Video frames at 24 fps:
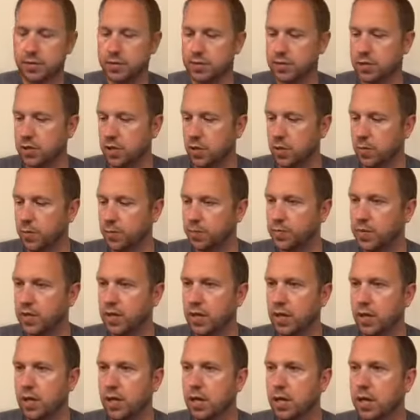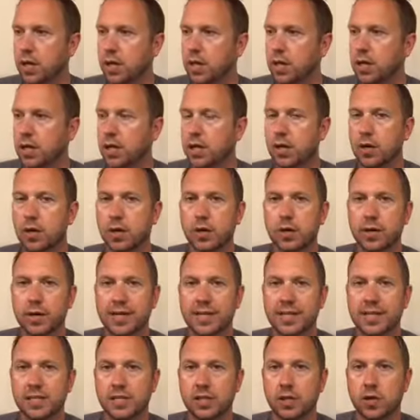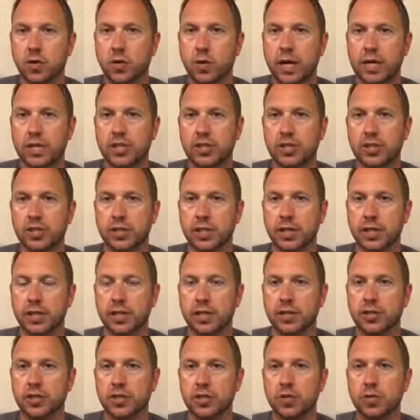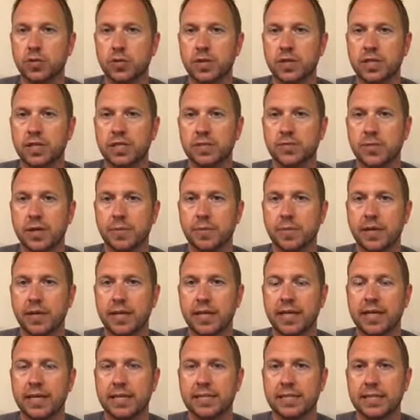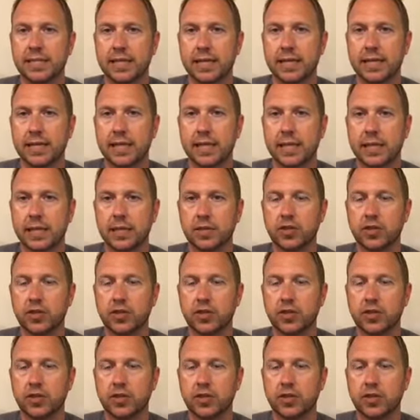So here is the question. 2 of these might be easy.